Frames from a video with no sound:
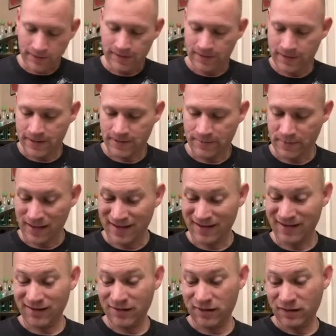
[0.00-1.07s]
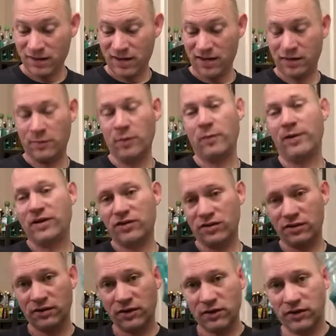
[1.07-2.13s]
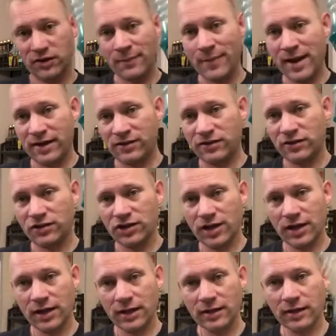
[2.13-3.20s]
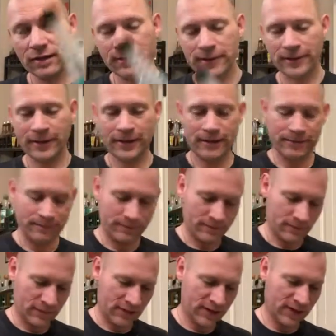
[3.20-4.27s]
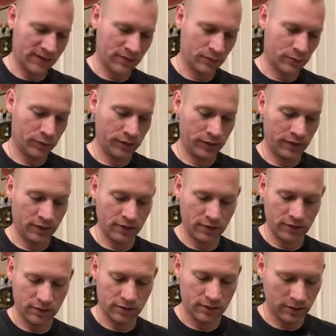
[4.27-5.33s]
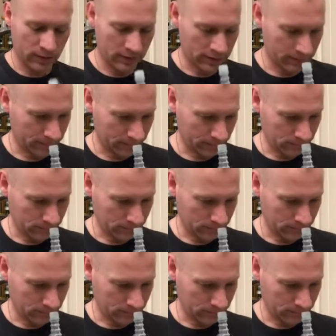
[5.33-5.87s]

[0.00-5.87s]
Another honorable mention goes to Master Jade. This has a really good